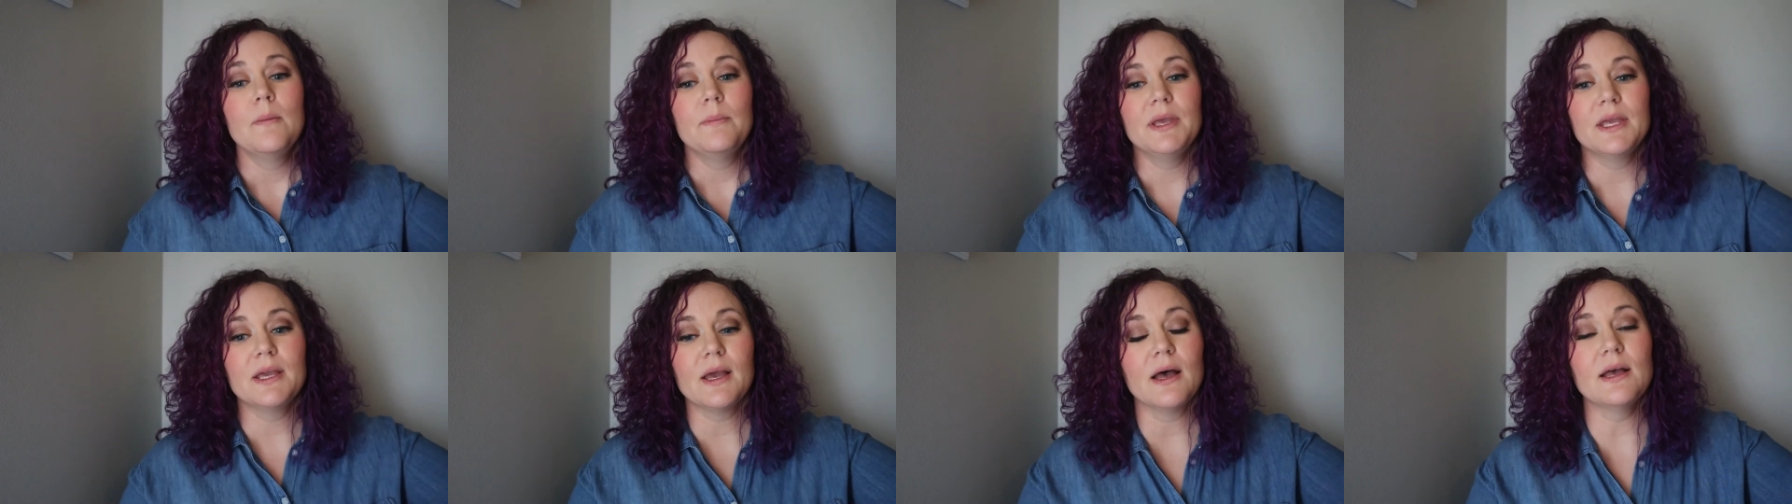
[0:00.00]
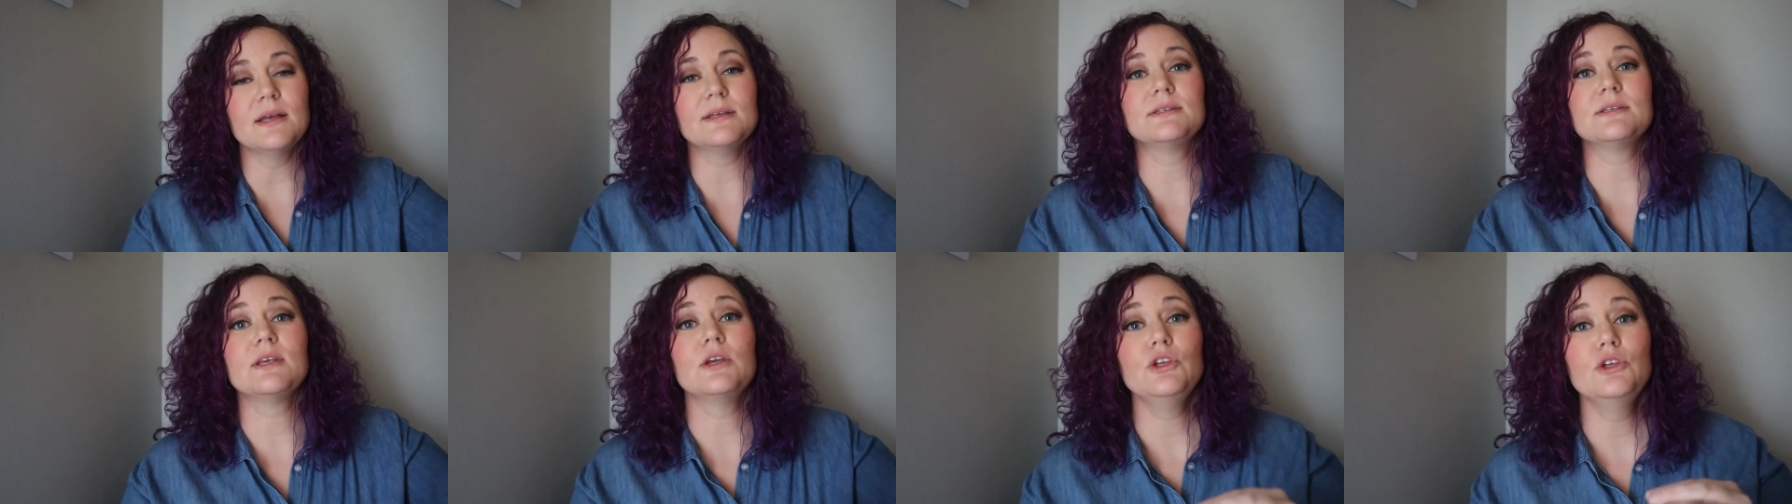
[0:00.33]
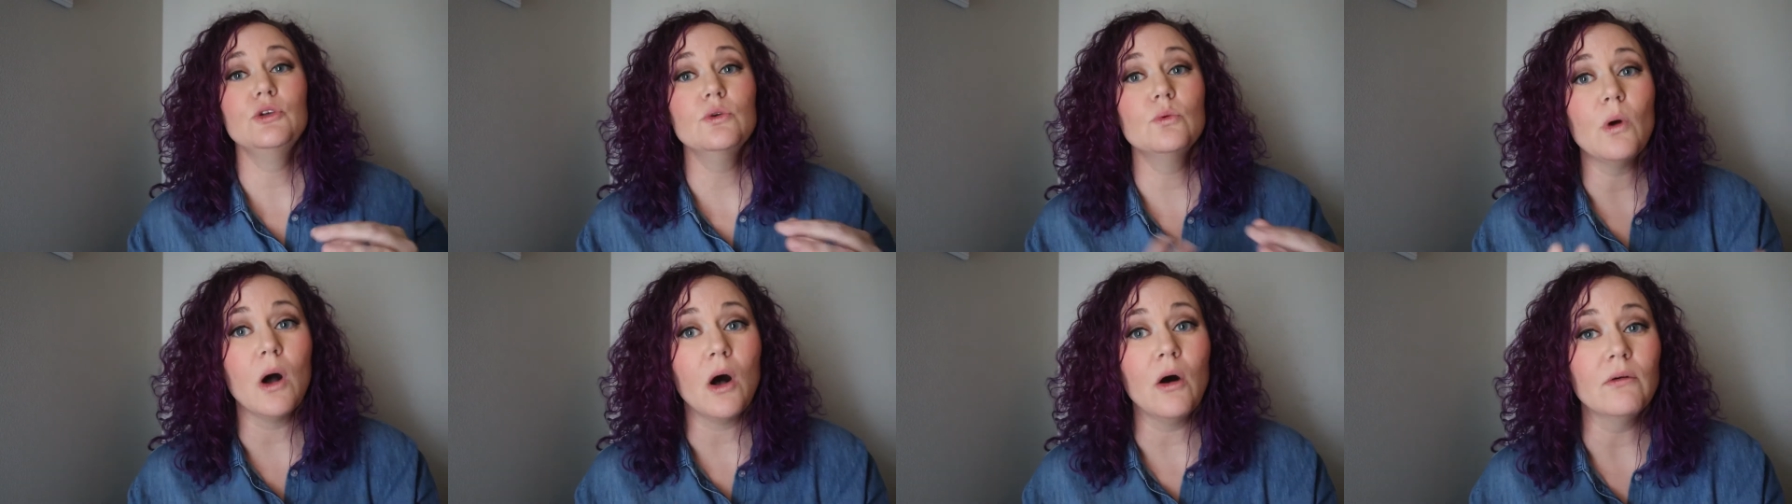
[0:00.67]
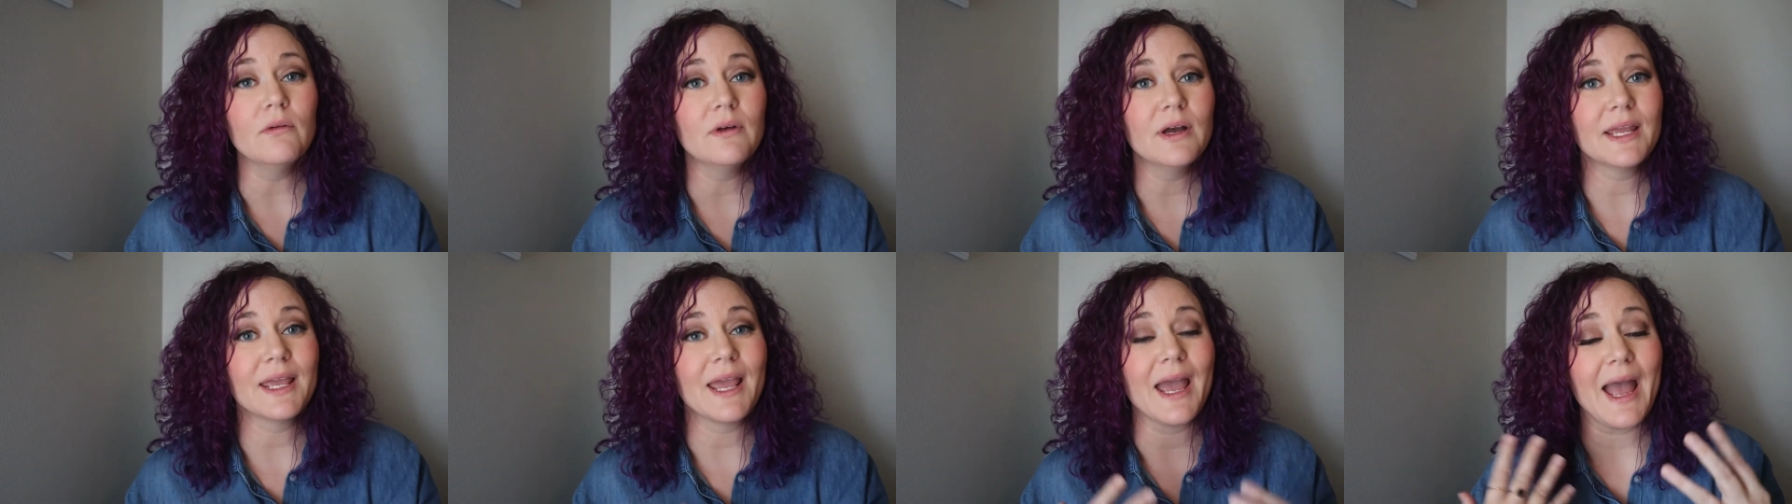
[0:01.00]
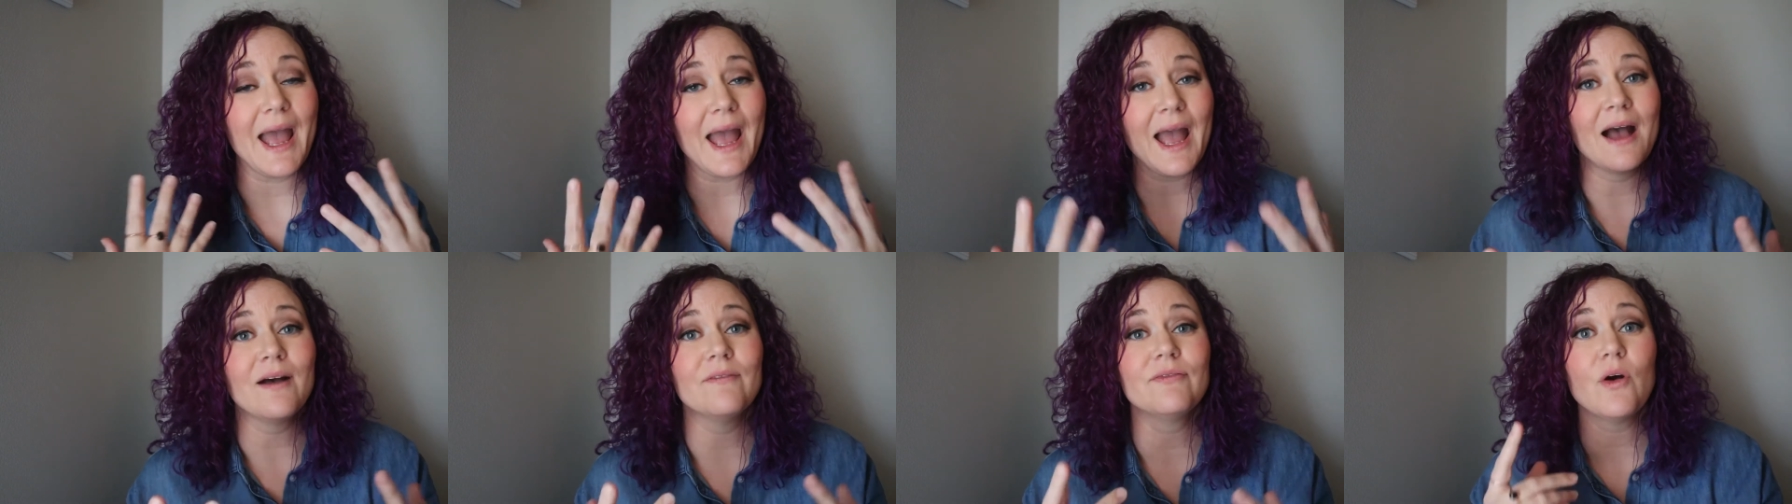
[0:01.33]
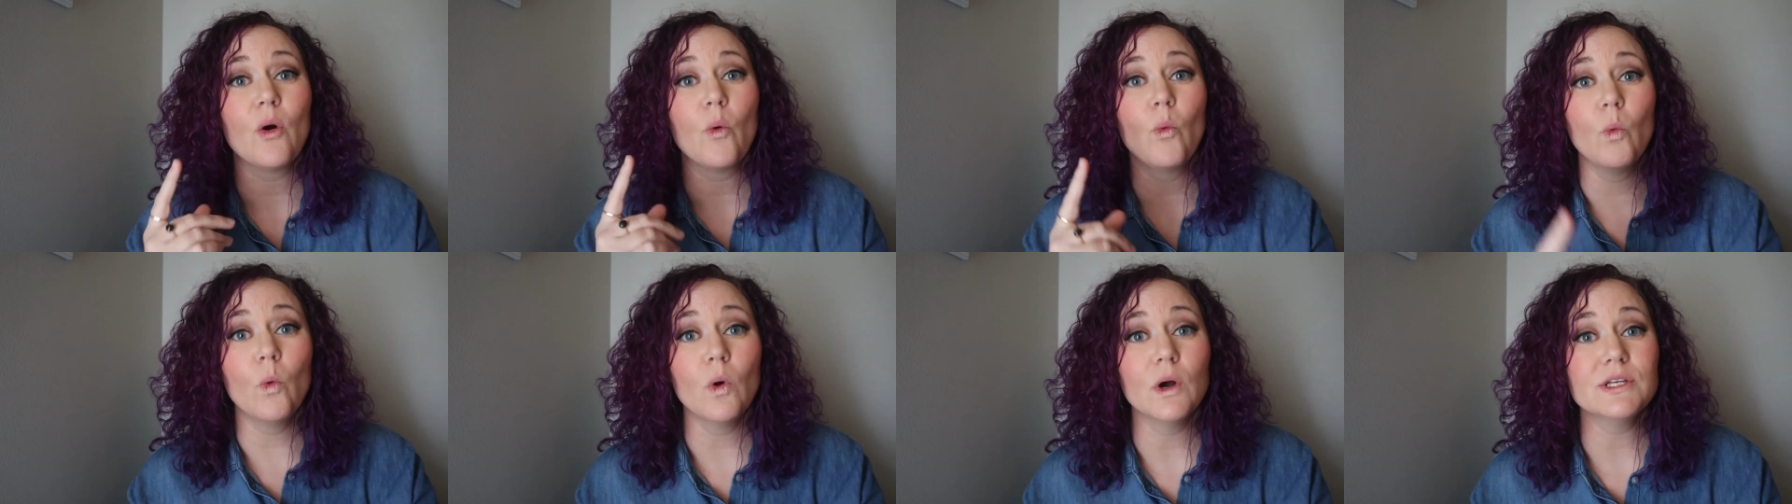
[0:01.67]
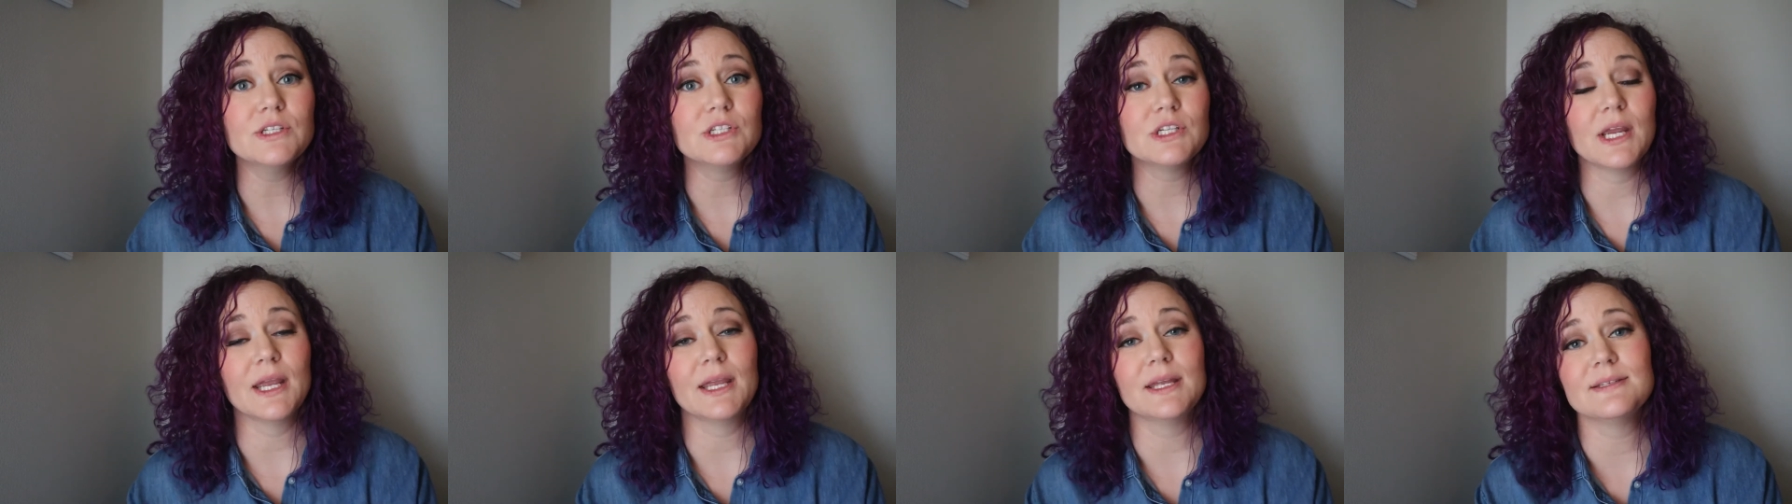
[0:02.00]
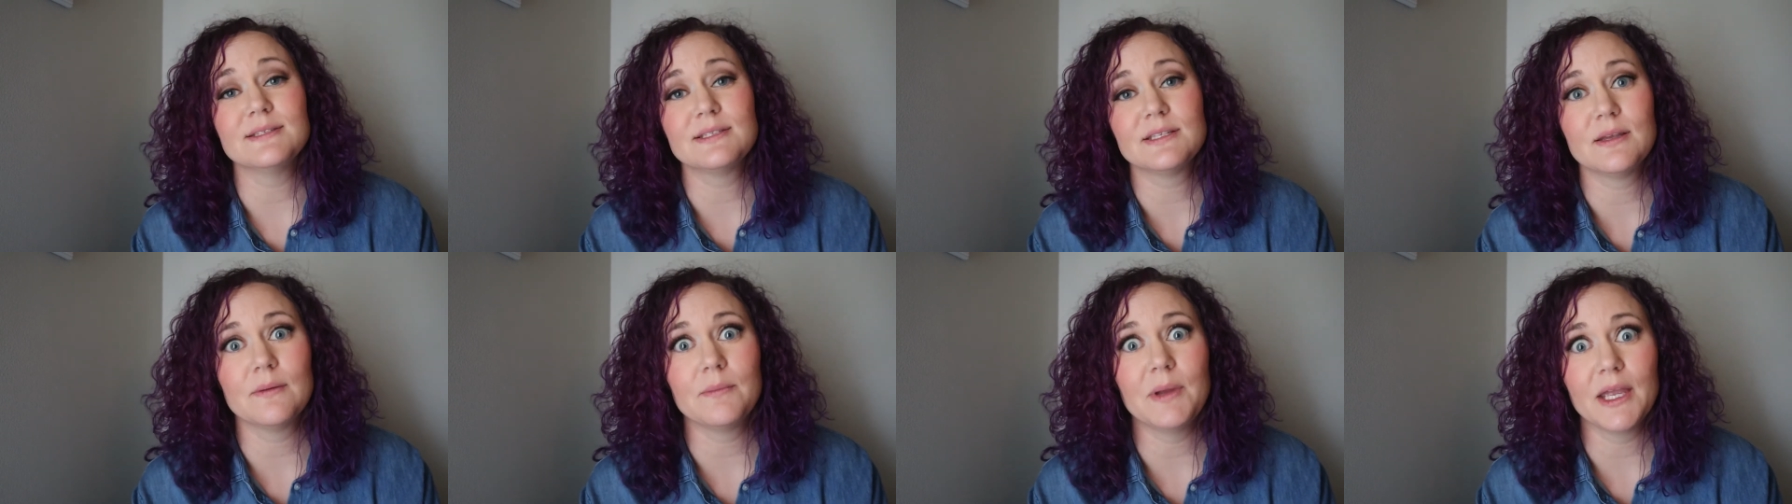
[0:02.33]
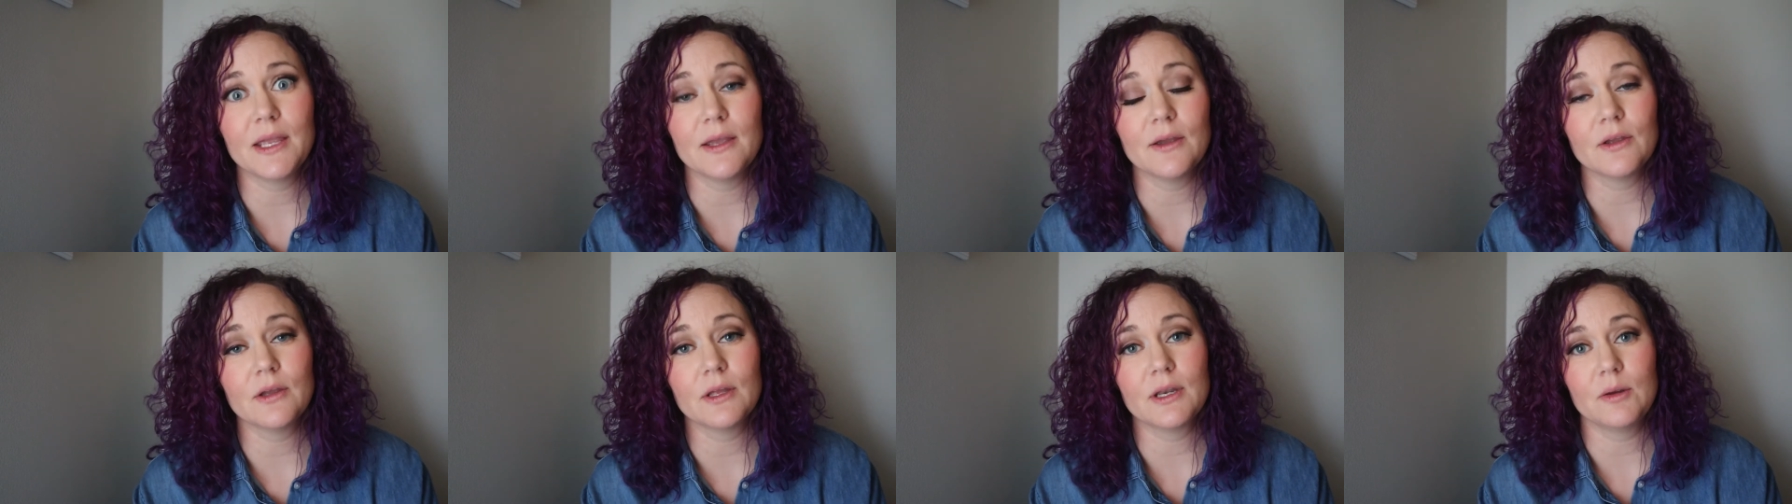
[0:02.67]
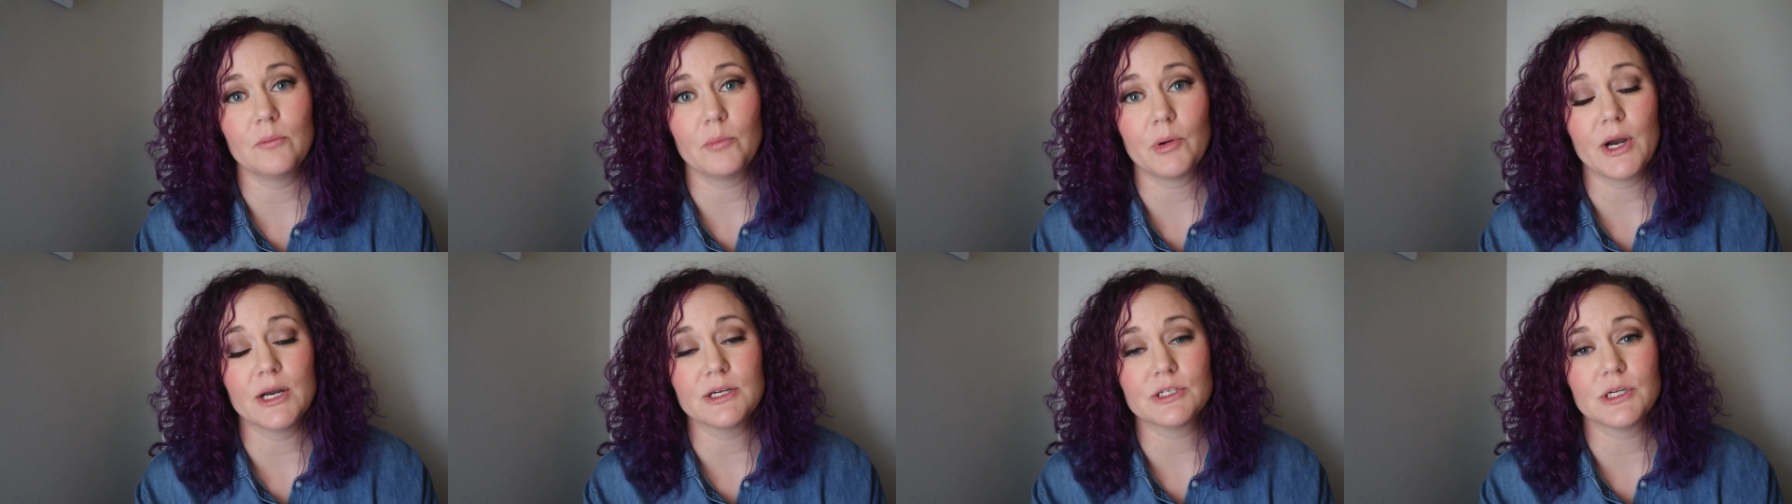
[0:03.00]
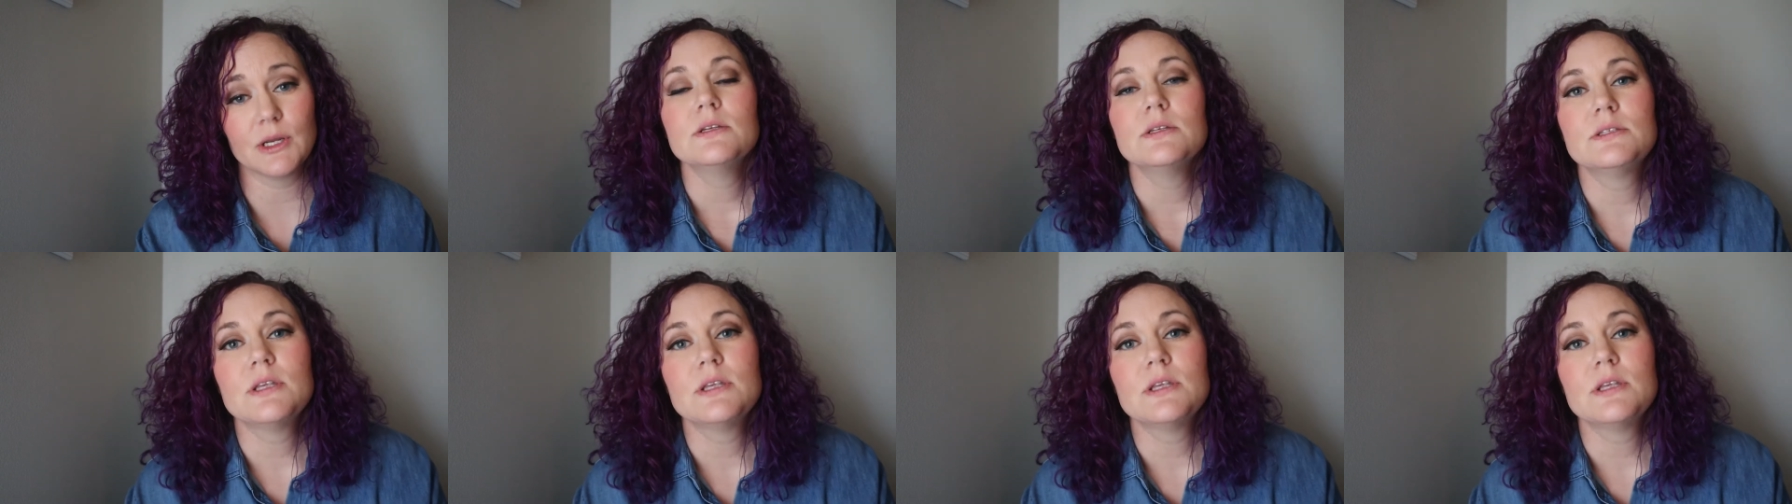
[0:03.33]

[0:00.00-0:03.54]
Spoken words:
because you only have one chance to make a good impression.